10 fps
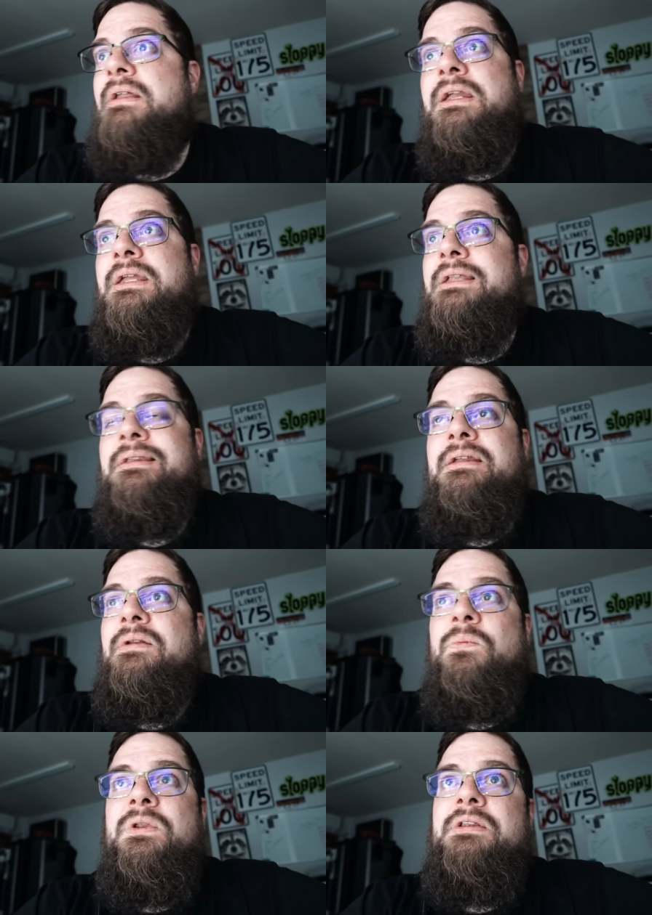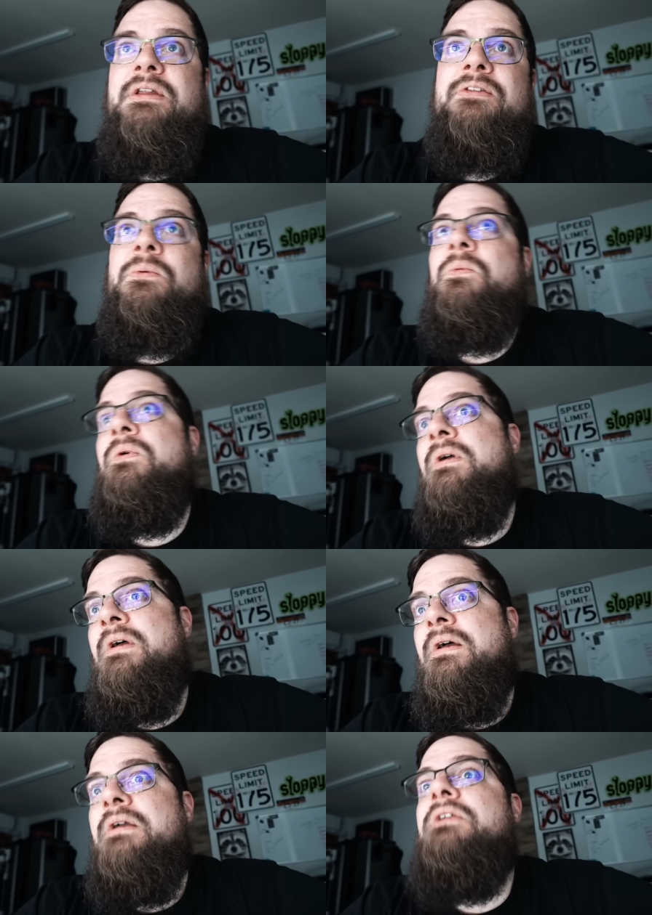Like it, it, it doesn't
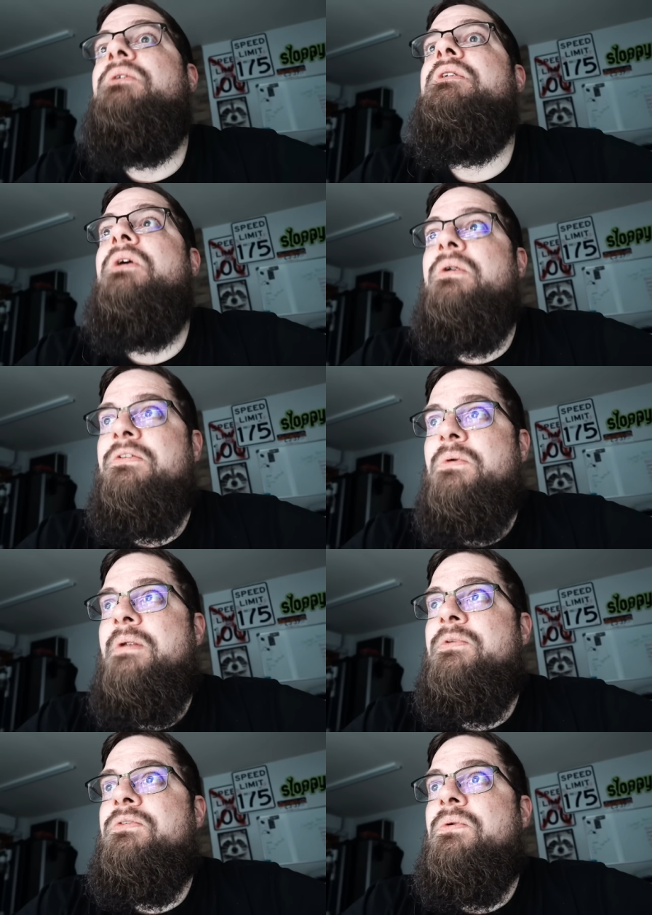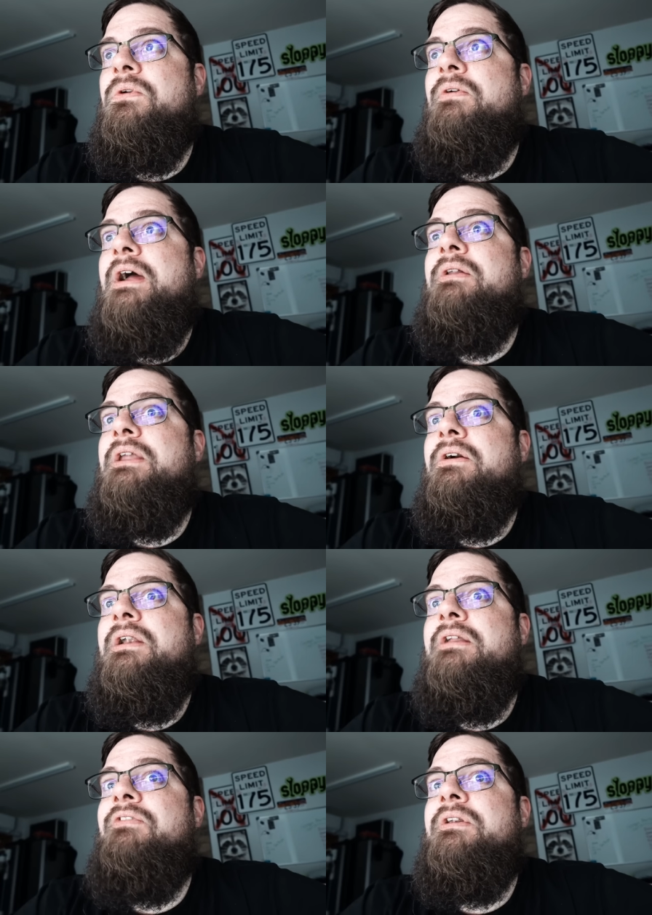you can notice when I'm screwing around there, it
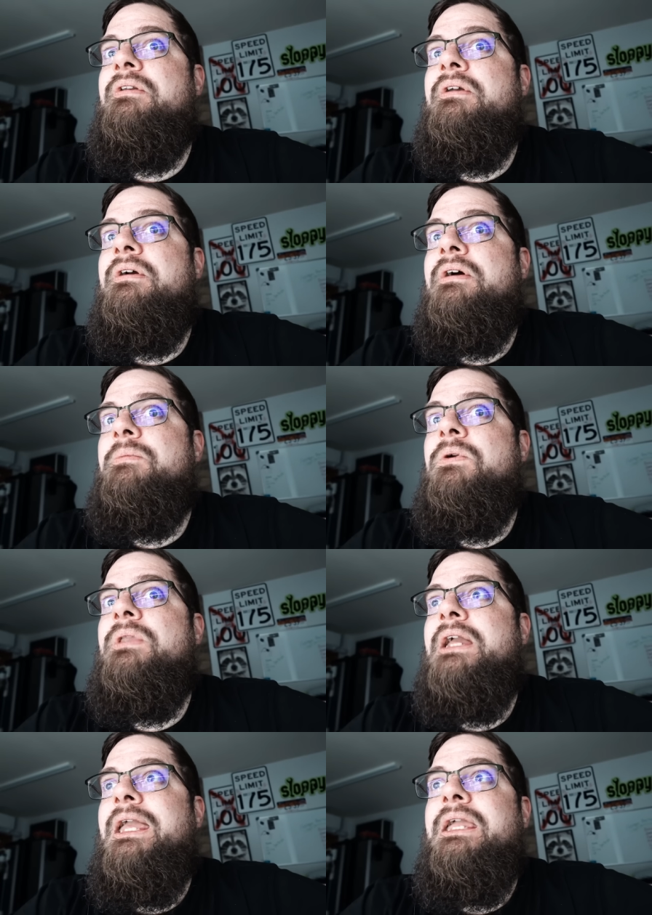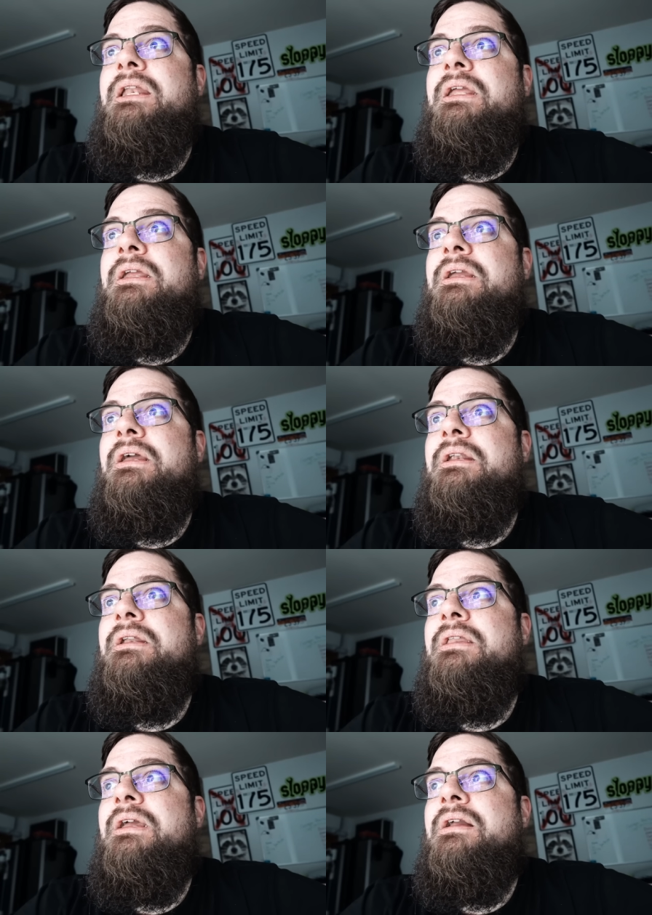even, I'm doing like 80 and
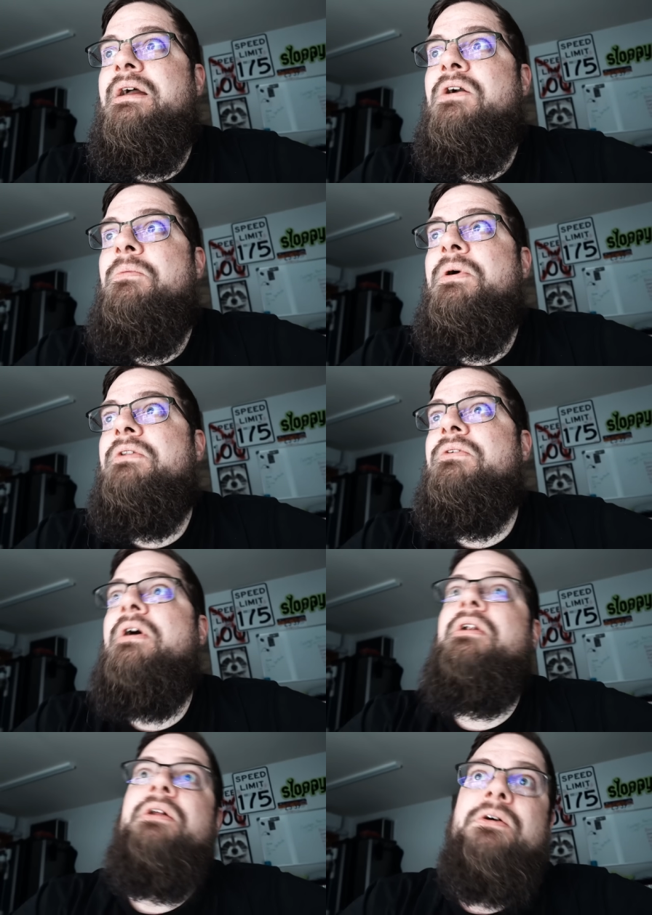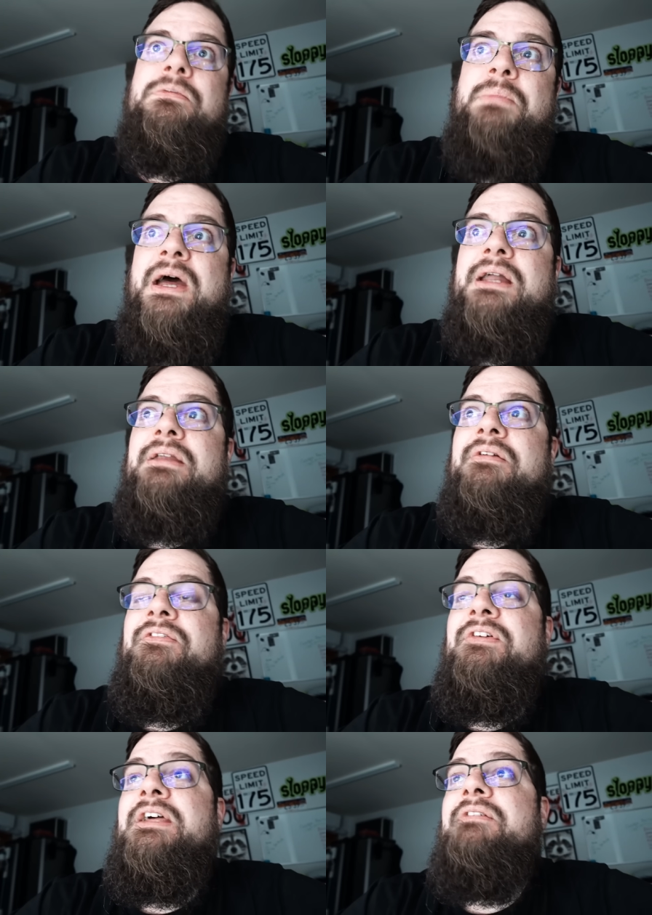it like, I go part throttle and it goes back into
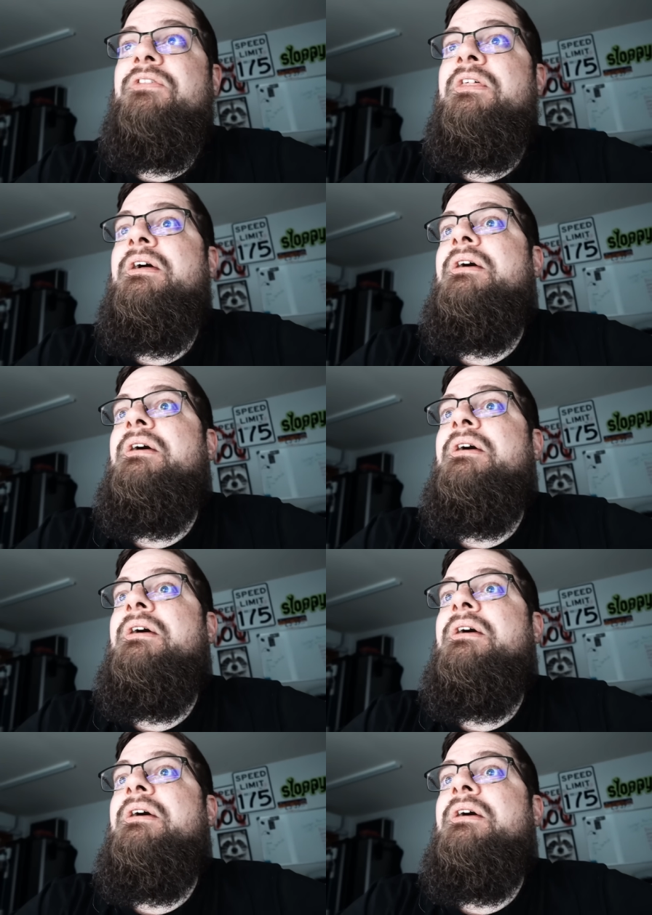fifth.